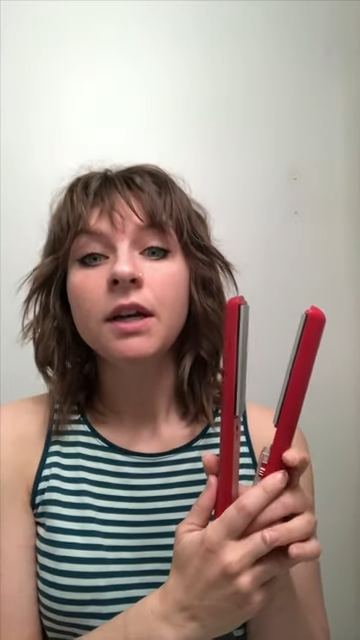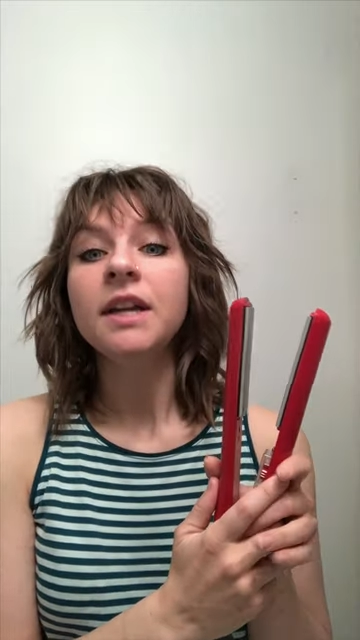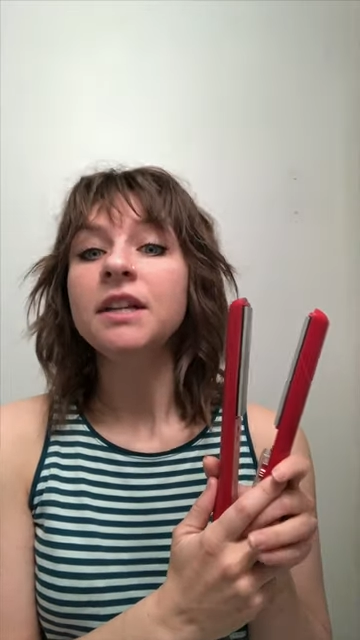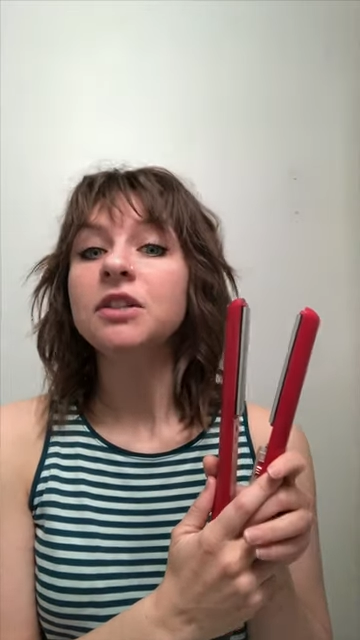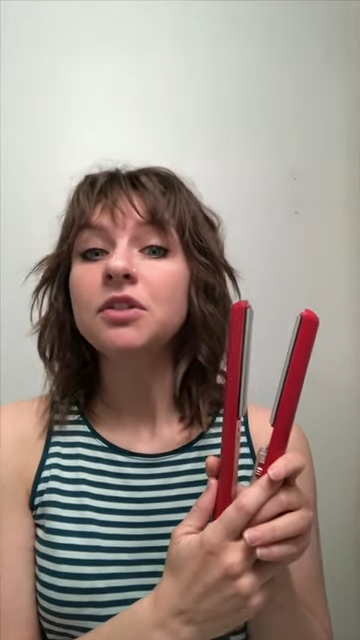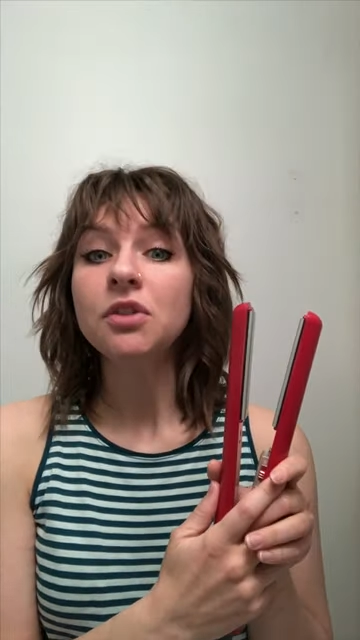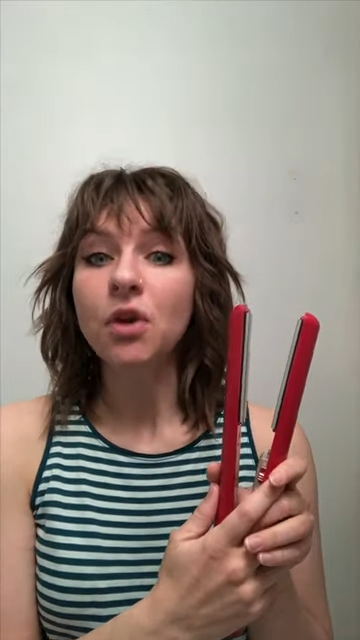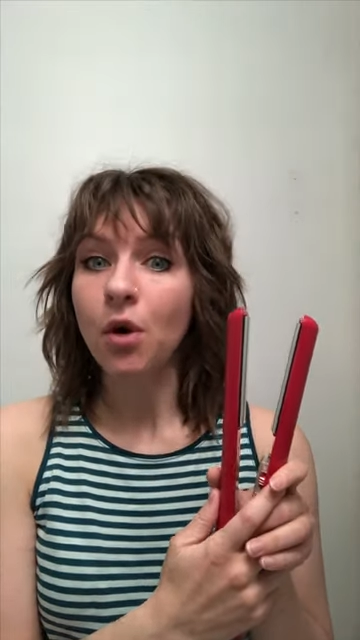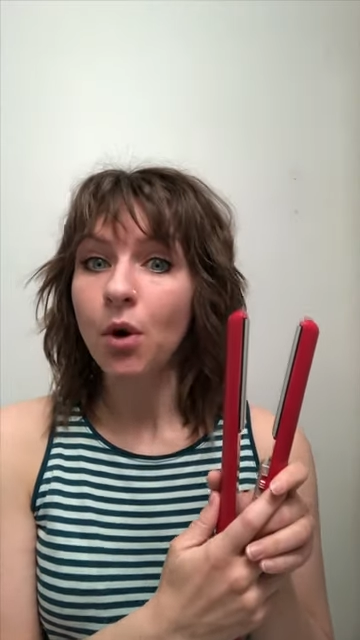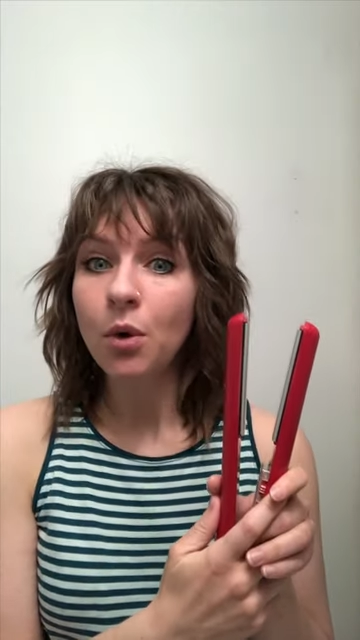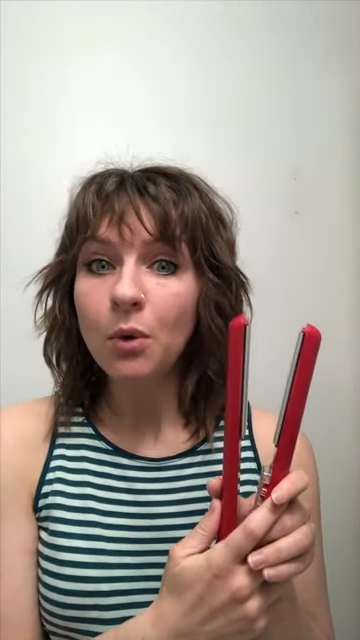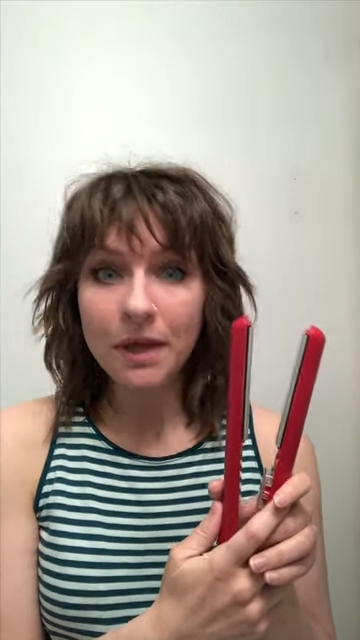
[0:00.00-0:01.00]
It's
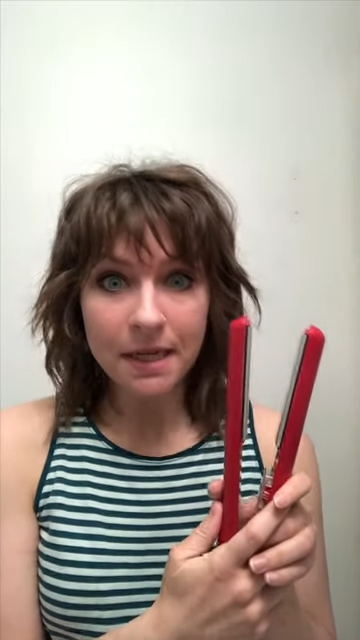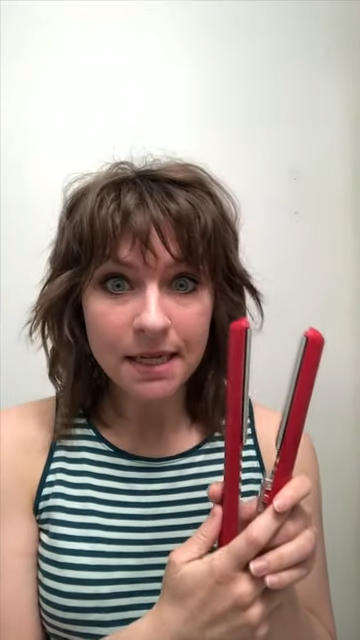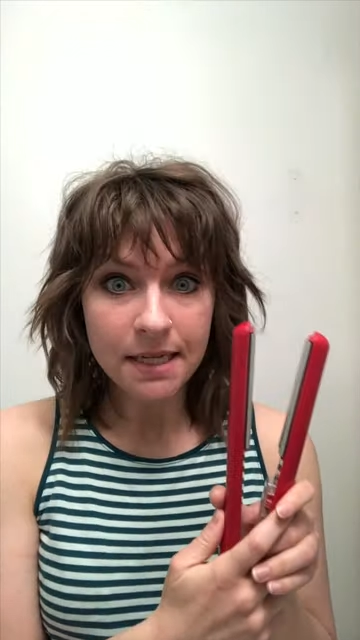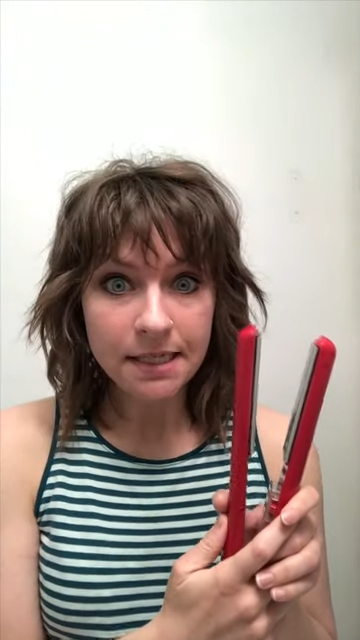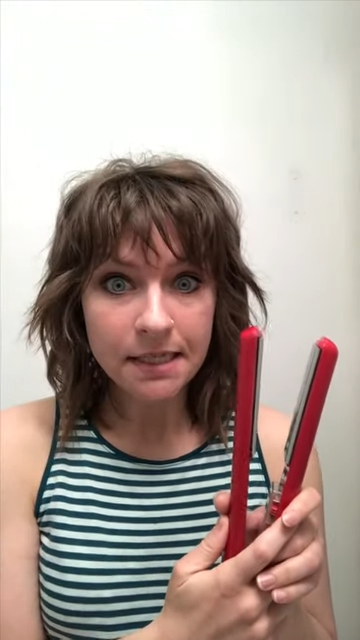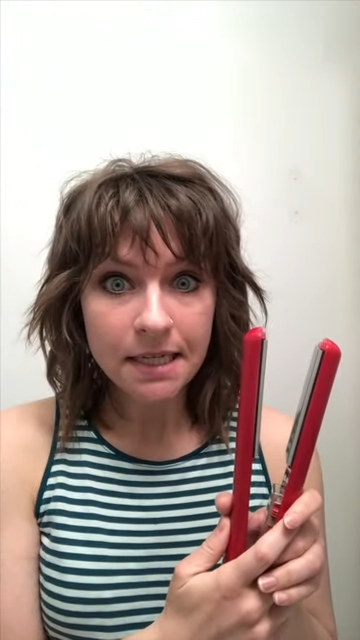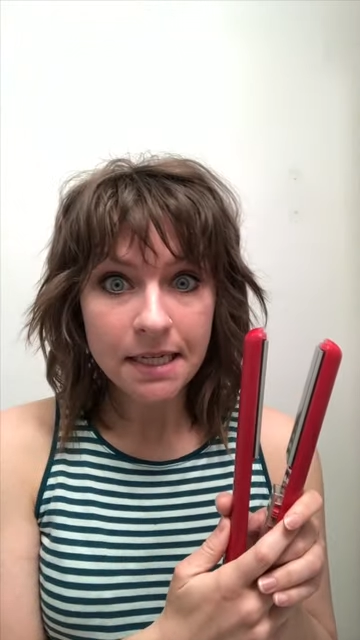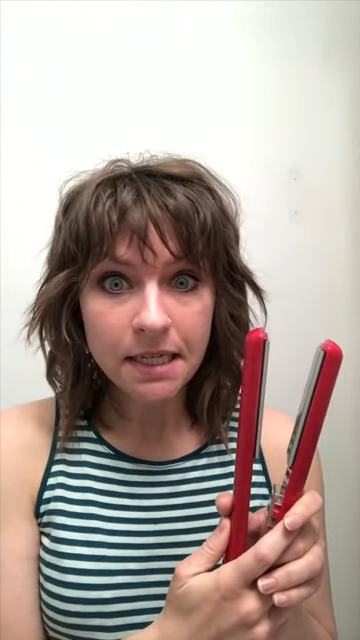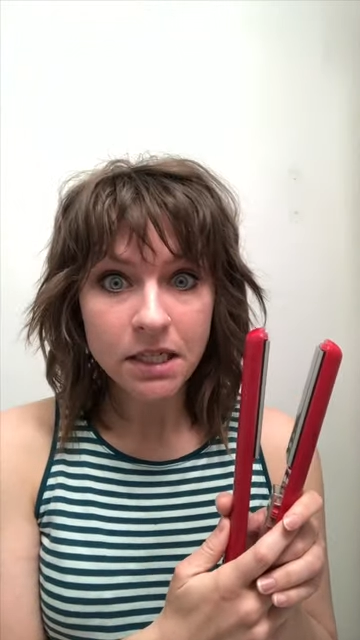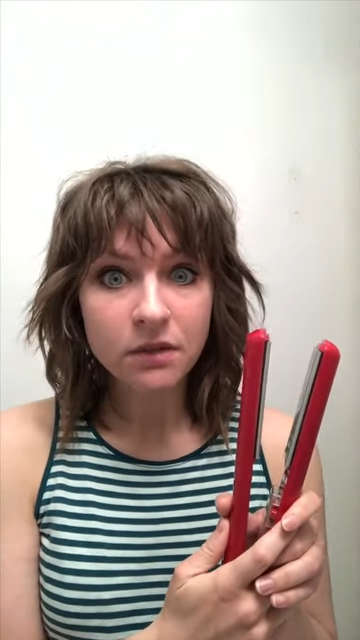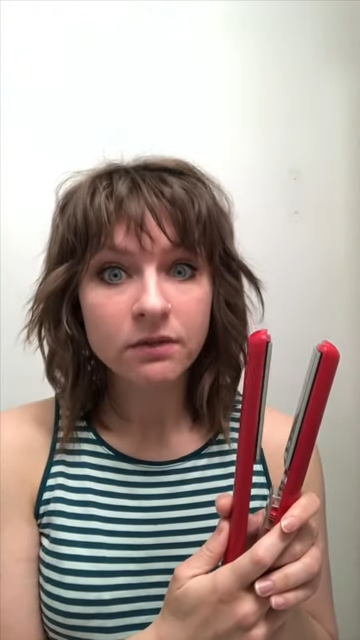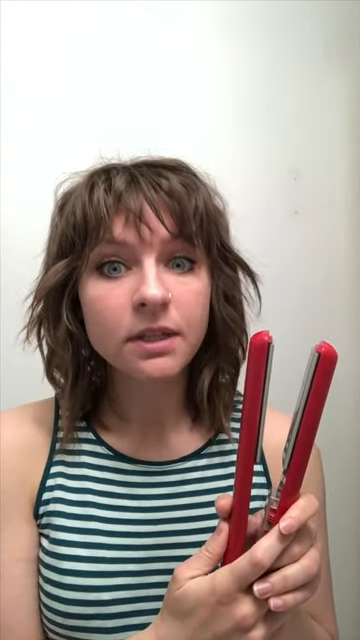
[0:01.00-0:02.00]
so easy
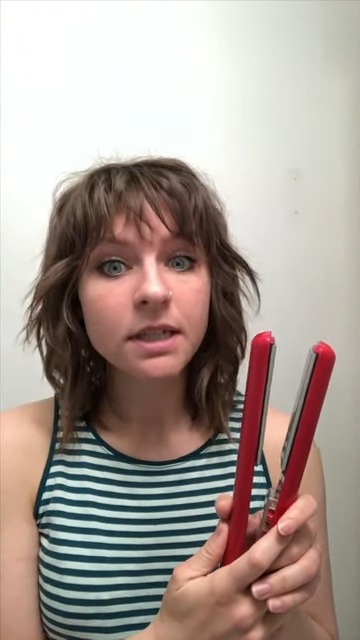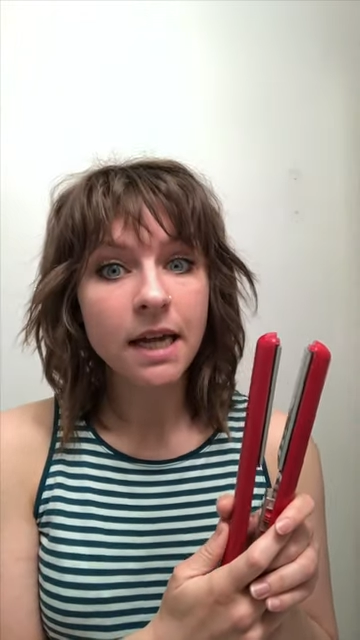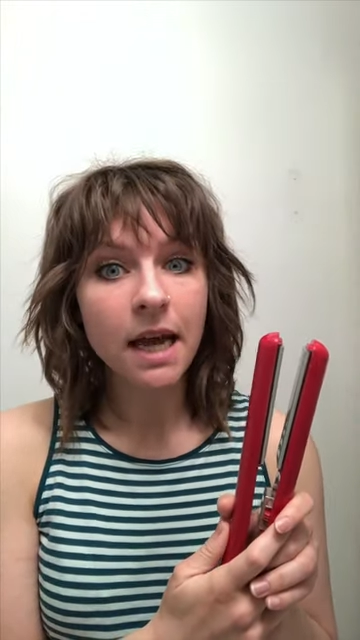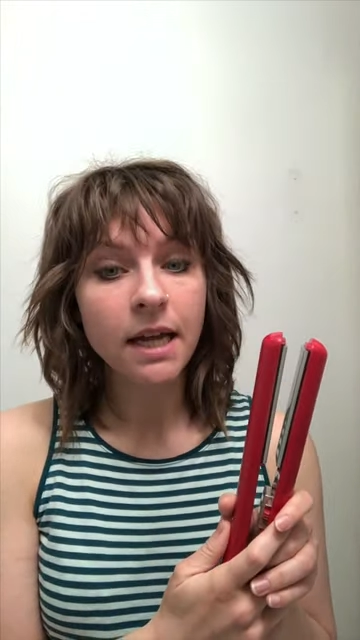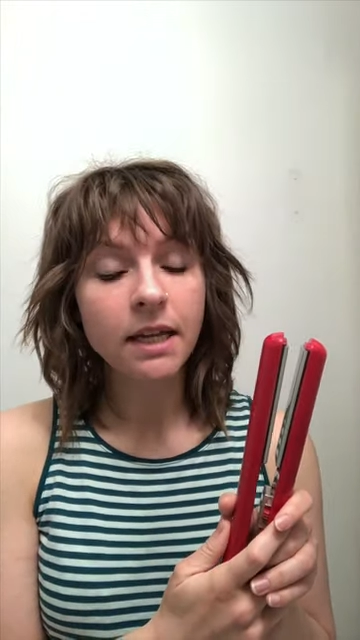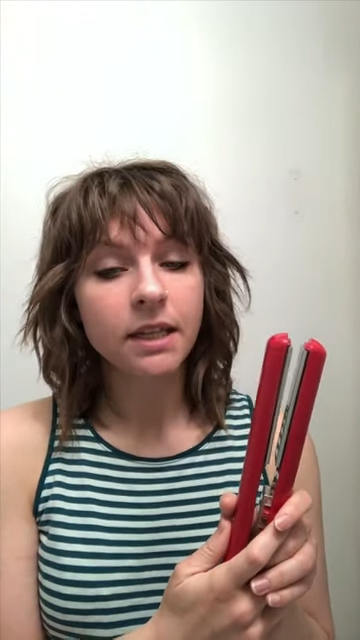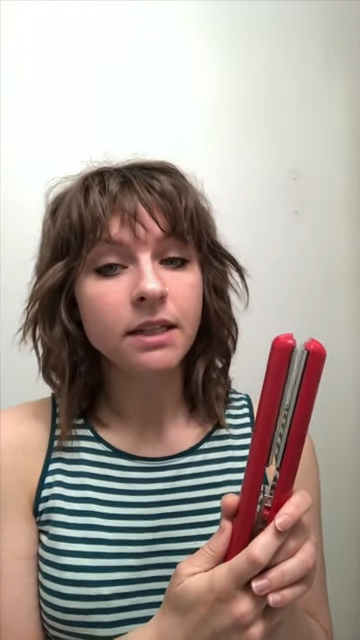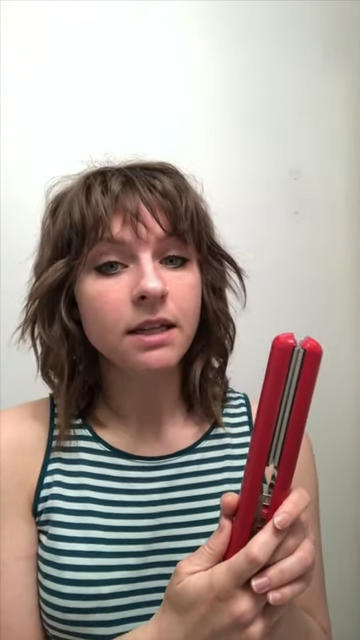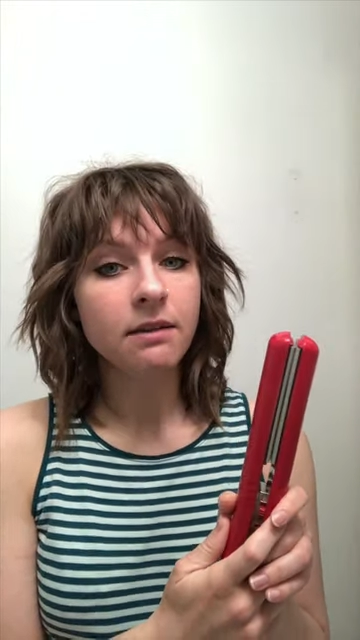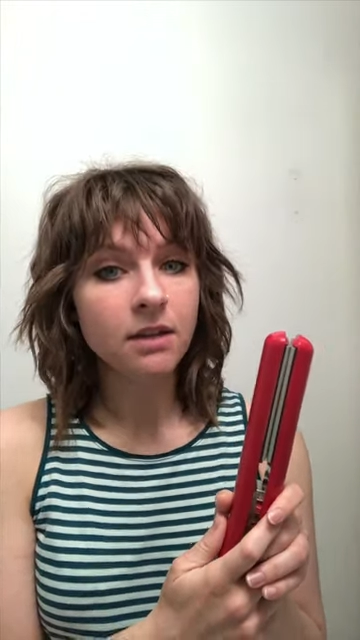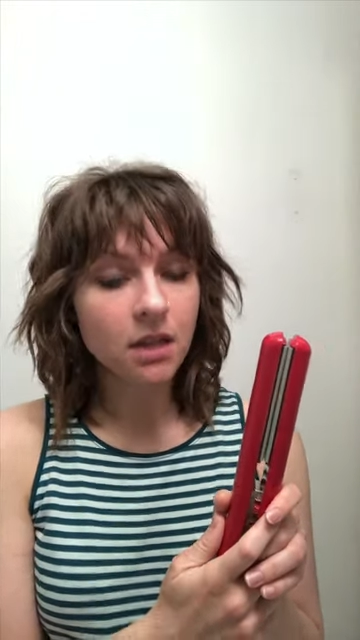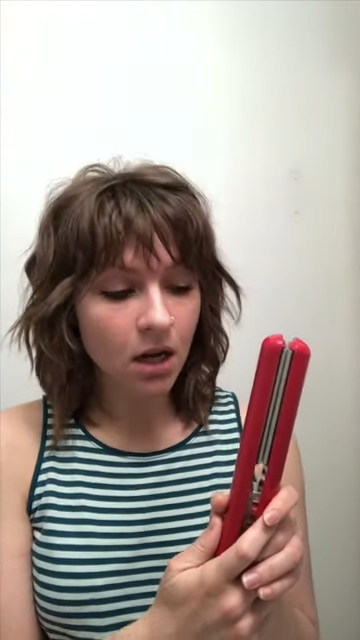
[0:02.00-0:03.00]
to forget and
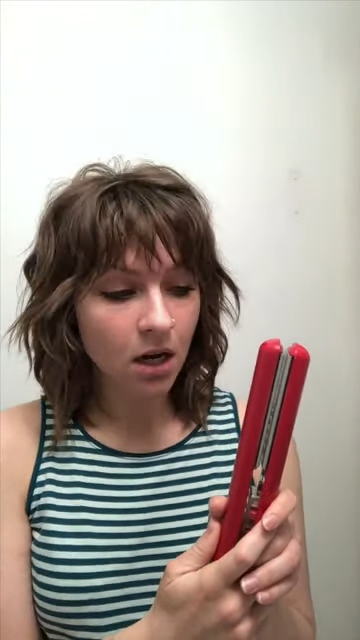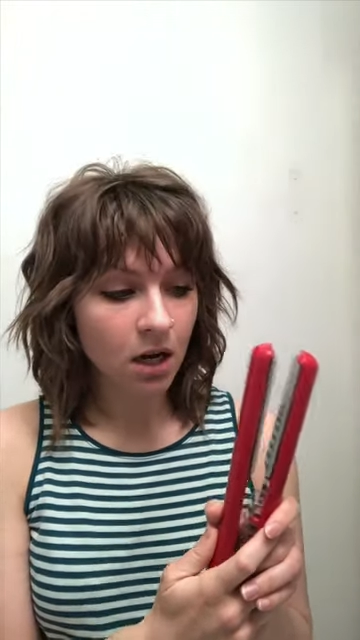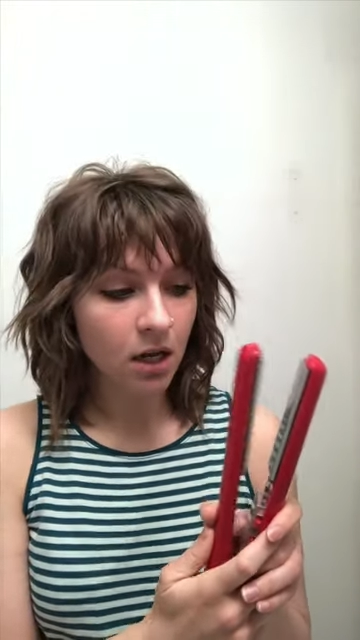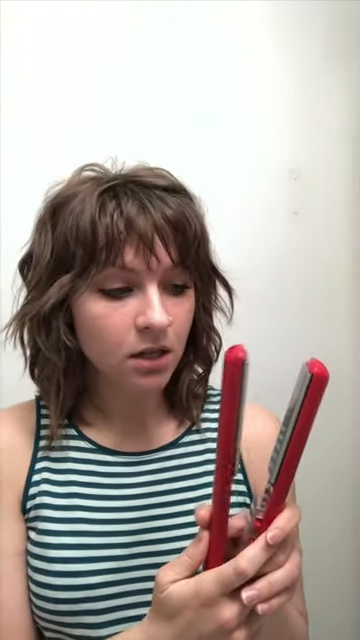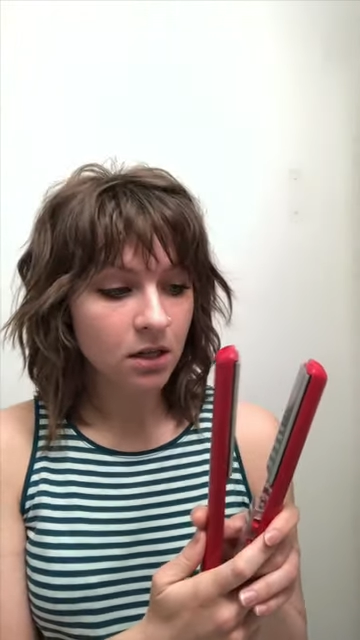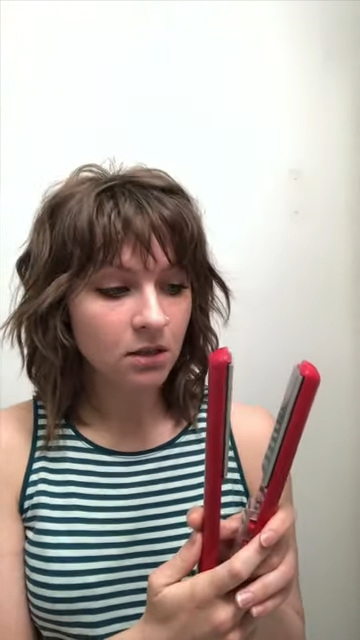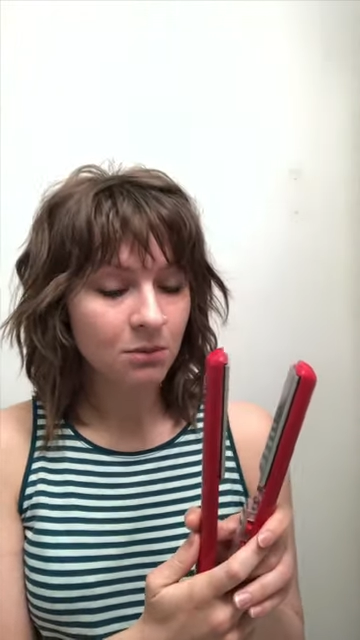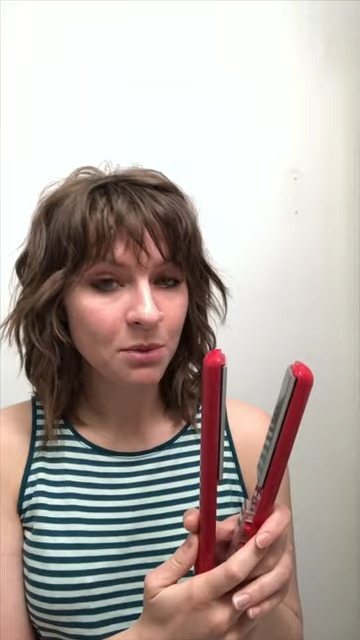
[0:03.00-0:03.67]
leave it on,